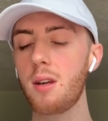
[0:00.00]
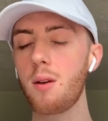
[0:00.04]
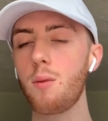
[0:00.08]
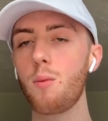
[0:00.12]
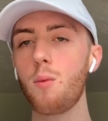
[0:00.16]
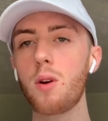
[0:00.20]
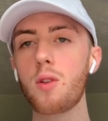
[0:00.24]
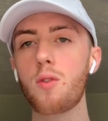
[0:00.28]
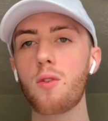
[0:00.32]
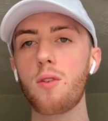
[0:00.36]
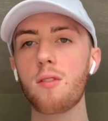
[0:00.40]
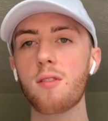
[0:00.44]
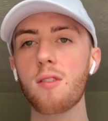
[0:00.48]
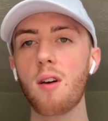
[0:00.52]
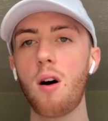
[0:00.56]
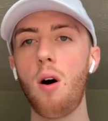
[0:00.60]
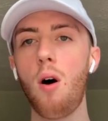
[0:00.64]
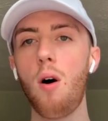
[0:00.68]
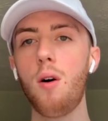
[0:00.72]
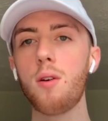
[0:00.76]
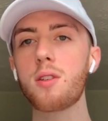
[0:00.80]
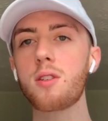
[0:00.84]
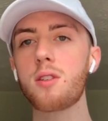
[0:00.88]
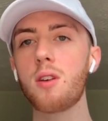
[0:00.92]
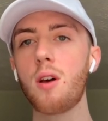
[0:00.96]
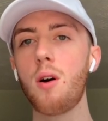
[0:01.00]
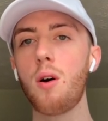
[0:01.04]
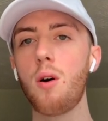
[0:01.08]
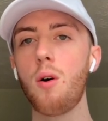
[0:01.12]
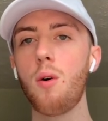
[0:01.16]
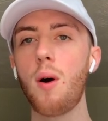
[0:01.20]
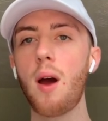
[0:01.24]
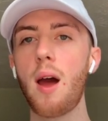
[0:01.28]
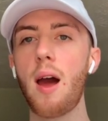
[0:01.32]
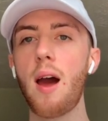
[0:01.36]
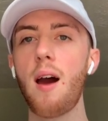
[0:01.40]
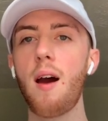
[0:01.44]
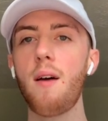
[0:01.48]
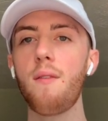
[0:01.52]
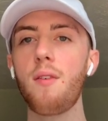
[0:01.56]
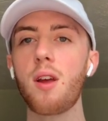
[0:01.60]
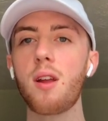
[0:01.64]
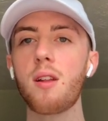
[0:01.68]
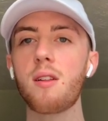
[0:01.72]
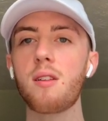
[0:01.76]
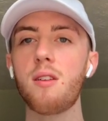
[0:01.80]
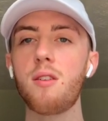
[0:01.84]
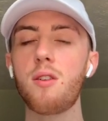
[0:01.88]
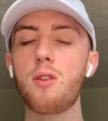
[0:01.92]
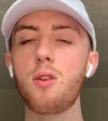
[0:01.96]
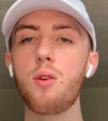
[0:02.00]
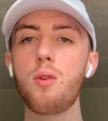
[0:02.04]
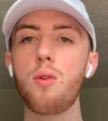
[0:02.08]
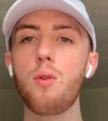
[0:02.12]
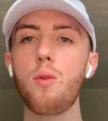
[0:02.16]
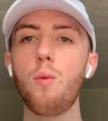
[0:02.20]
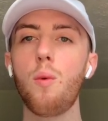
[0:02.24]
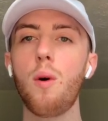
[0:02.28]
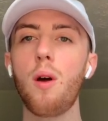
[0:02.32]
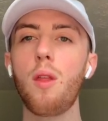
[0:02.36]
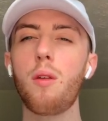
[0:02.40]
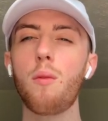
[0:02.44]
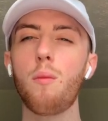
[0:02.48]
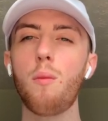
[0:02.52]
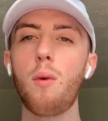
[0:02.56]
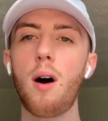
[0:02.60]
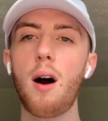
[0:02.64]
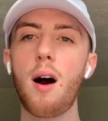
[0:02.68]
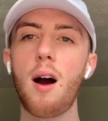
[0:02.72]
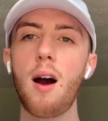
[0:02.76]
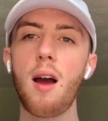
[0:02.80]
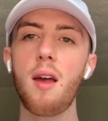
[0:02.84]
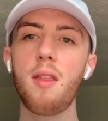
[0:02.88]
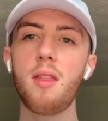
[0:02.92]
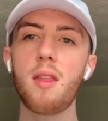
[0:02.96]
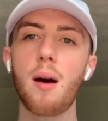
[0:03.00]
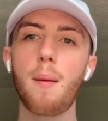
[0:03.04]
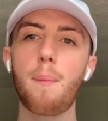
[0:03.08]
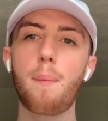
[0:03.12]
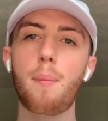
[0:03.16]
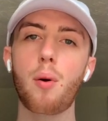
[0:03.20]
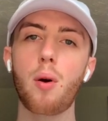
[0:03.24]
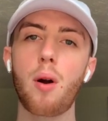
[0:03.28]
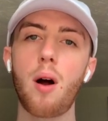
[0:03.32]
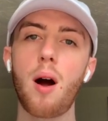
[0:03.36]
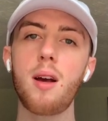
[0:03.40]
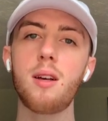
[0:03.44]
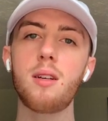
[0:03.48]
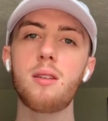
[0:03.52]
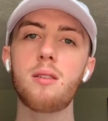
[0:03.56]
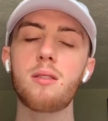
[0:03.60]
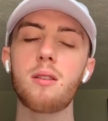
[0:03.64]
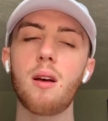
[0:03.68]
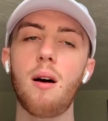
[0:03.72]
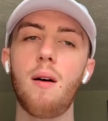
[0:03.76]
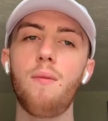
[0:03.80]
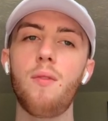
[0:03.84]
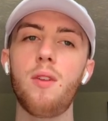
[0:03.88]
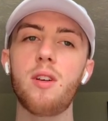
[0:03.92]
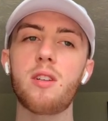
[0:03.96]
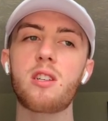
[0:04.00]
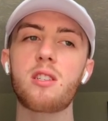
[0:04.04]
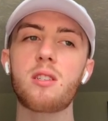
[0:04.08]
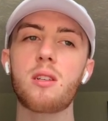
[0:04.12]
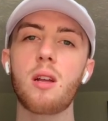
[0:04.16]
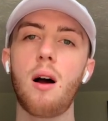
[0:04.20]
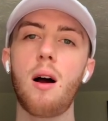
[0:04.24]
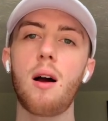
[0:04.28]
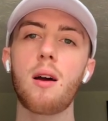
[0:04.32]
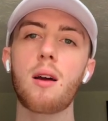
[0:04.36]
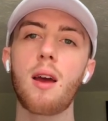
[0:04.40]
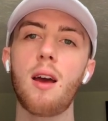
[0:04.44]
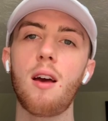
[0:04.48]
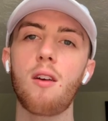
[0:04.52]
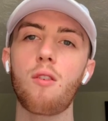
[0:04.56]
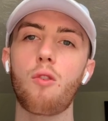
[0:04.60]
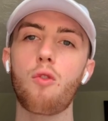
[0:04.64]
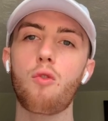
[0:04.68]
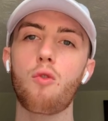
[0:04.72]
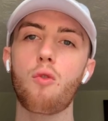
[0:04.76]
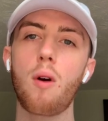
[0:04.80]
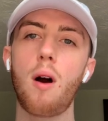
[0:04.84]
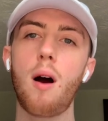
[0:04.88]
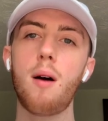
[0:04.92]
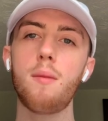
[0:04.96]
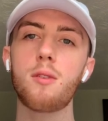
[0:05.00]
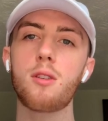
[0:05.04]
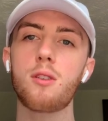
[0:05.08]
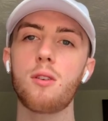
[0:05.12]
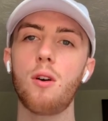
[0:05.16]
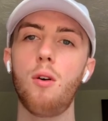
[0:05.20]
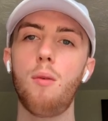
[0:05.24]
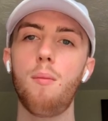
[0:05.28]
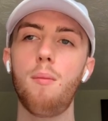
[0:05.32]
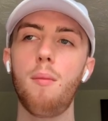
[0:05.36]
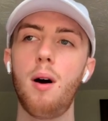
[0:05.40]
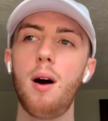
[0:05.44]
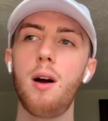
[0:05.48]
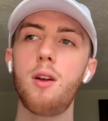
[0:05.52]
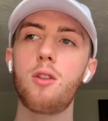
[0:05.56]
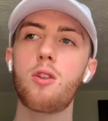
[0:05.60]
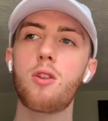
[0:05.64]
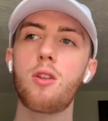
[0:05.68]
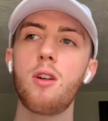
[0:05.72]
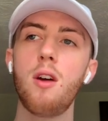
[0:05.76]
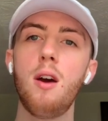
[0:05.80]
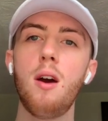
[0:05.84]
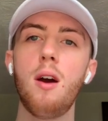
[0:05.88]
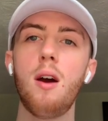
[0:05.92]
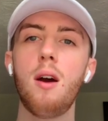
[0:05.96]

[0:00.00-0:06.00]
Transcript: which is also having to do with why the price of the stock has dropped so much.